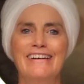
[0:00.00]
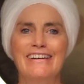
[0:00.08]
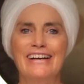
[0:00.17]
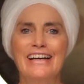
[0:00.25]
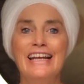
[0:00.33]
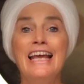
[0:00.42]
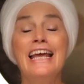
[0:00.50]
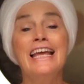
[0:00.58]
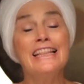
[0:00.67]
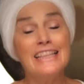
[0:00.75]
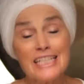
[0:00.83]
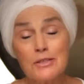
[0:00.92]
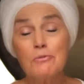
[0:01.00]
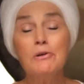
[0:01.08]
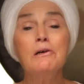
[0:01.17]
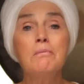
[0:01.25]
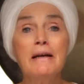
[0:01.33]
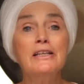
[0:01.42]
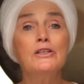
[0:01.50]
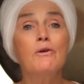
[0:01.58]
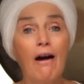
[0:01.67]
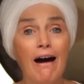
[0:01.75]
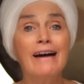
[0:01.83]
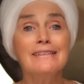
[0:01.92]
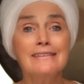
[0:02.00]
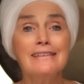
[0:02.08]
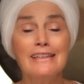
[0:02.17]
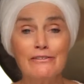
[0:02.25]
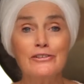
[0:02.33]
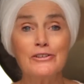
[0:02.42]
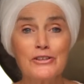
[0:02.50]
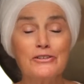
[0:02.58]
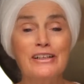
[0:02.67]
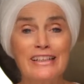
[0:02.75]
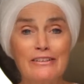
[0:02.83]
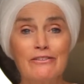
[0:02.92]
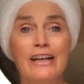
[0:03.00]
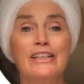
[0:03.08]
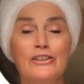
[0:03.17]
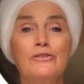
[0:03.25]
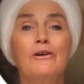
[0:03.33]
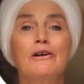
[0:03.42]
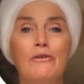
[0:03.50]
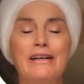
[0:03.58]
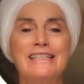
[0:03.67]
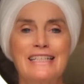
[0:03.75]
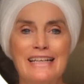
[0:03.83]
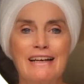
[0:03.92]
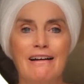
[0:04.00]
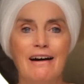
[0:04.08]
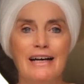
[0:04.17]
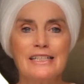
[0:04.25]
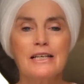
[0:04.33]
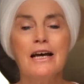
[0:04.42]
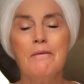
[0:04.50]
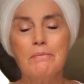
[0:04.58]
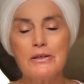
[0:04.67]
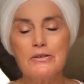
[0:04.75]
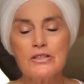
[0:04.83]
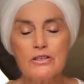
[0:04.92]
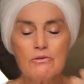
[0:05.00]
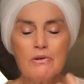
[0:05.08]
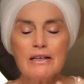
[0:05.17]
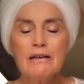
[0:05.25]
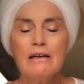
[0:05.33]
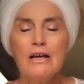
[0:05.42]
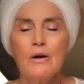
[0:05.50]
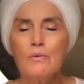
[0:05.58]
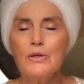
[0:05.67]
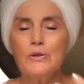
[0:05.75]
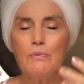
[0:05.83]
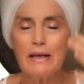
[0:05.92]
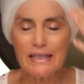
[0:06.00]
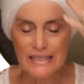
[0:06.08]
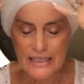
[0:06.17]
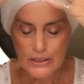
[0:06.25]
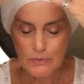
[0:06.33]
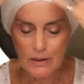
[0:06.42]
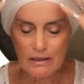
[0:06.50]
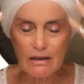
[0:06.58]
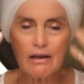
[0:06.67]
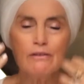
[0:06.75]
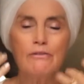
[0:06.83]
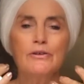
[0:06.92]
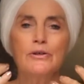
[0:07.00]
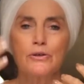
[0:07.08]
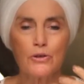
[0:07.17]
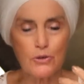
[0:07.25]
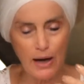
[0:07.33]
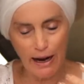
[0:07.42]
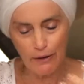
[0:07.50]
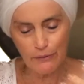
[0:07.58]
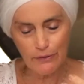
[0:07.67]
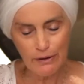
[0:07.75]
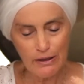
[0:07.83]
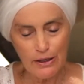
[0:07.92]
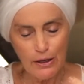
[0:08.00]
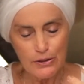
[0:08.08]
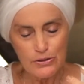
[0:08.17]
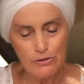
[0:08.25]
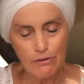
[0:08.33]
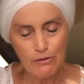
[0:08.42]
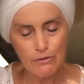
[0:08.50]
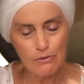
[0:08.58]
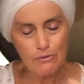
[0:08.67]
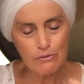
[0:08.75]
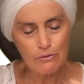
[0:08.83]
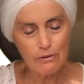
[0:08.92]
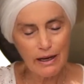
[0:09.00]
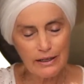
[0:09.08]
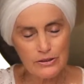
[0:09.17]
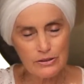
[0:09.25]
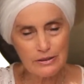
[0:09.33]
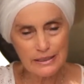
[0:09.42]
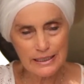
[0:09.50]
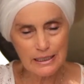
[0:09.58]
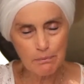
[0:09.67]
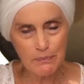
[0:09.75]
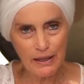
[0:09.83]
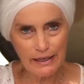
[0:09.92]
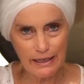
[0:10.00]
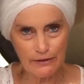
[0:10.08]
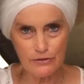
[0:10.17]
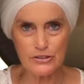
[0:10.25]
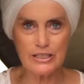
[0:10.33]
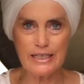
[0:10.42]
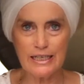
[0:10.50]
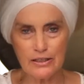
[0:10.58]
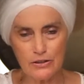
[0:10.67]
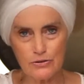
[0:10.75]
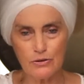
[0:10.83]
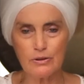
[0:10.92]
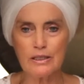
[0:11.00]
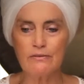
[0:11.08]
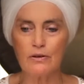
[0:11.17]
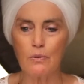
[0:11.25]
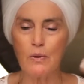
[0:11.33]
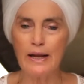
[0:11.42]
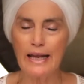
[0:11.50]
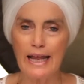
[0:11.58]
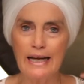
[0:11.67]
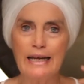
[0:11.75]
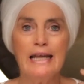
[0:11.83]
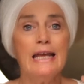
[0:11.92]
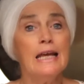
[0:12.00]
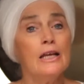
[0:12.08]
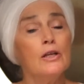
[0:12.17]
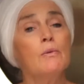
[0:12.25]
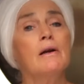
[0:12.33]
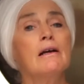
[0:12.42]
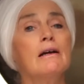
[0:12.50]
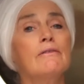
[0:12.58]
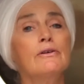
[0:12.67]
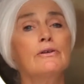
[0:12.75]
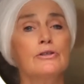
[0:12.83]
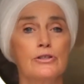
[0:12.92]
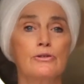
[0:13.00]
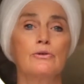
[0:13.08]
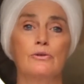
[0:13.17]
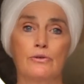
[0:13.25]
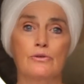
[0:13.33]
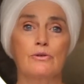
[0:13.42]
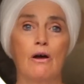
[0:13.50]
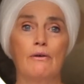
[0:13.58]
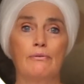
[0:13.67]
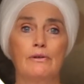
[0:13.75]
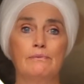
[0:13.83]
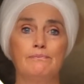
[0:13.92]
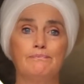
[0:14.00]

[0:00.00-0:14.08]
All right. This will make you hot. If you're doing it right, you are going to get hot. But you still want to, when you meditate, you want to cover your crown so that you actually keep that energy in. You don't give it away. And you want to cover your shoulders often.